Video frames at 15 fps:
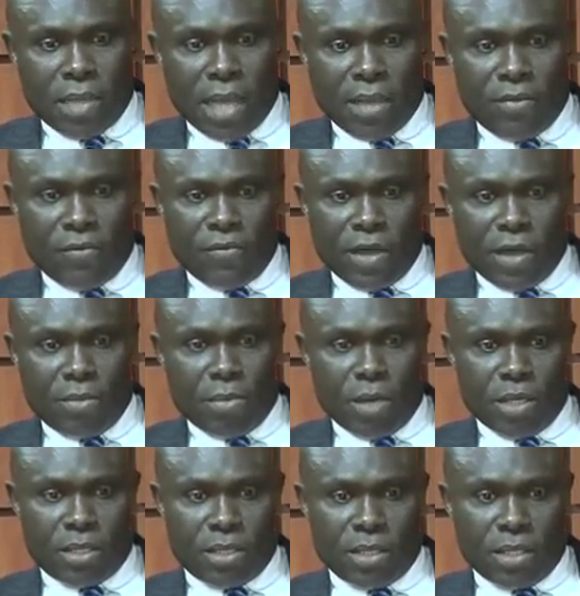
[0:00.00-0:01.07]
Thank you very
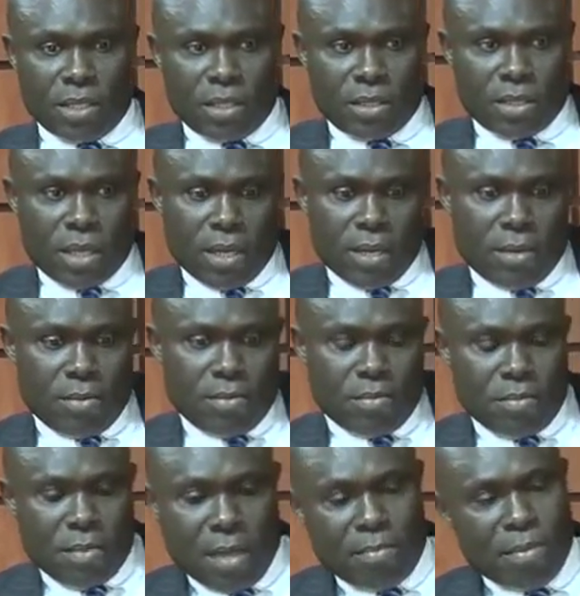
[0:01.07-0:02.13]
much. It's
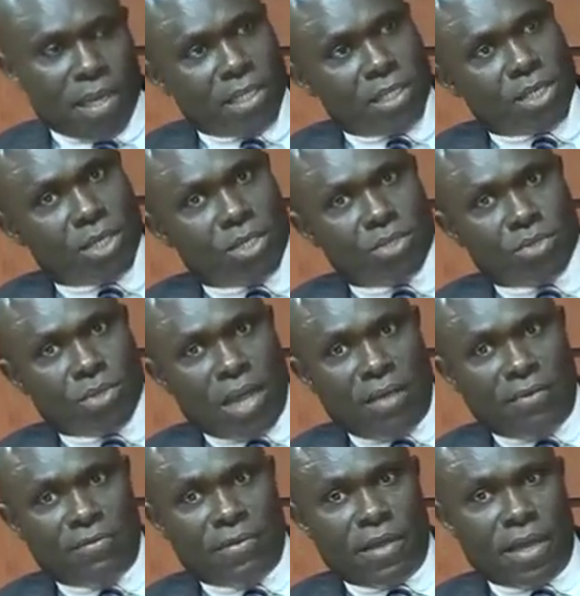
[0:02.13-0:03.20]
my pleasure to
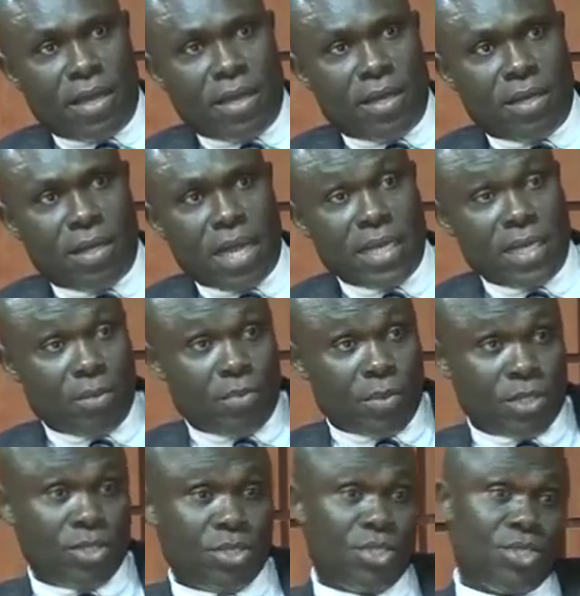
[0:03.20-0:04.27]
have had the
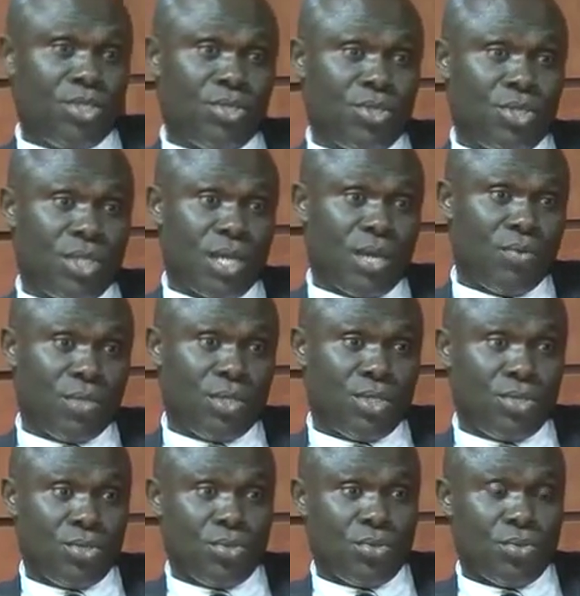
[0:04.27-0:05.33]
opportunity to share
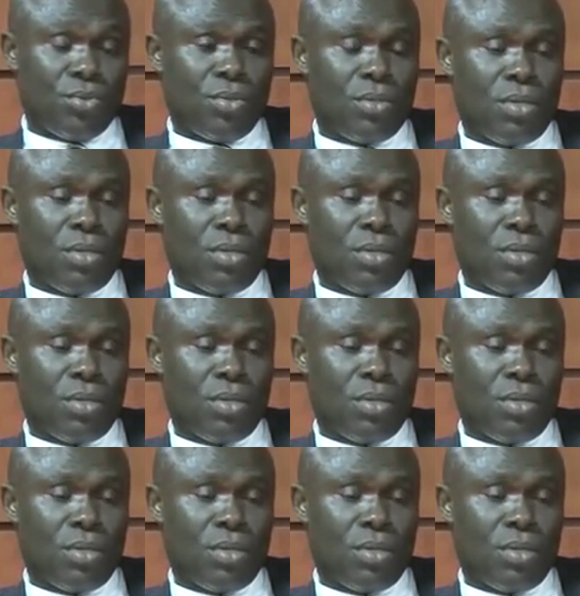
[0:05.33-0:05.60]
with you